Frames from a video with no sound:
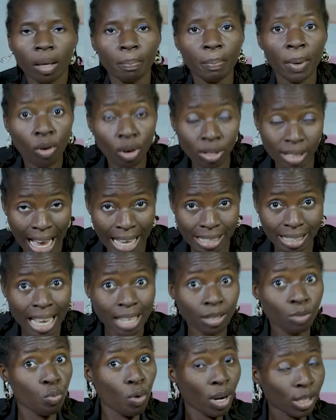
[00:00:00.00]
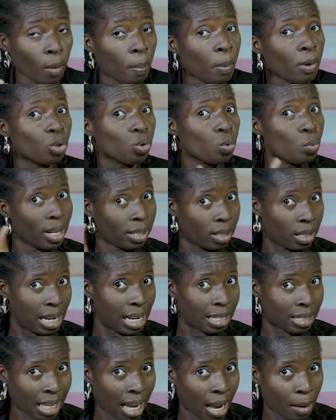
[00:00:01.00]
Because I said we're supposed to wait till
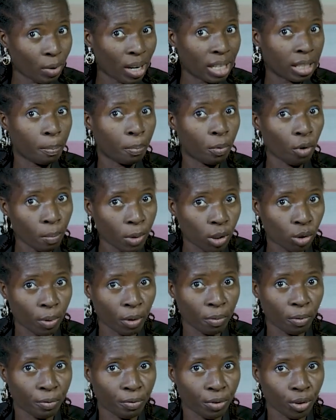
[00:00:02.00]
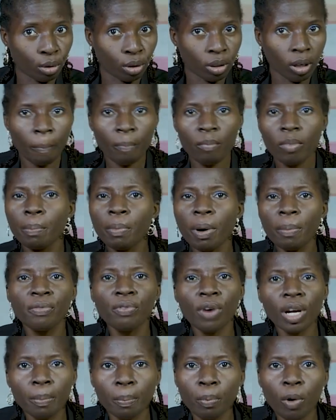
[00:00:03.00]
a time when the promise will be fulfilled. But
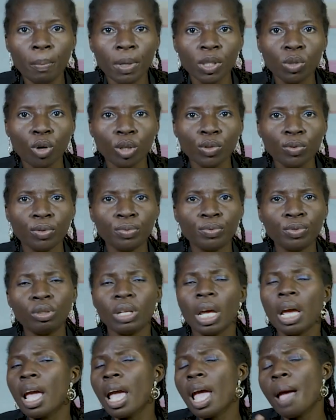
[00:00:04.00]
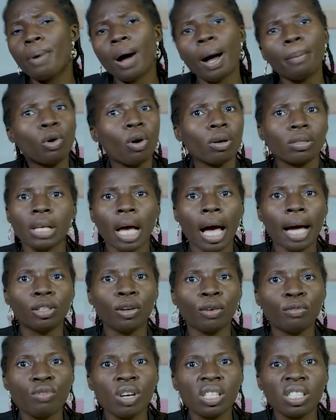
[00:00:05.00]
before the promise was fulfilled, Abraham got tired
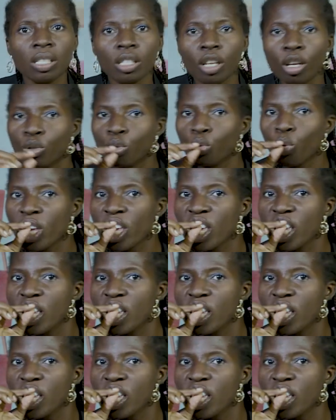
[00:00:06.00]
of waiting. So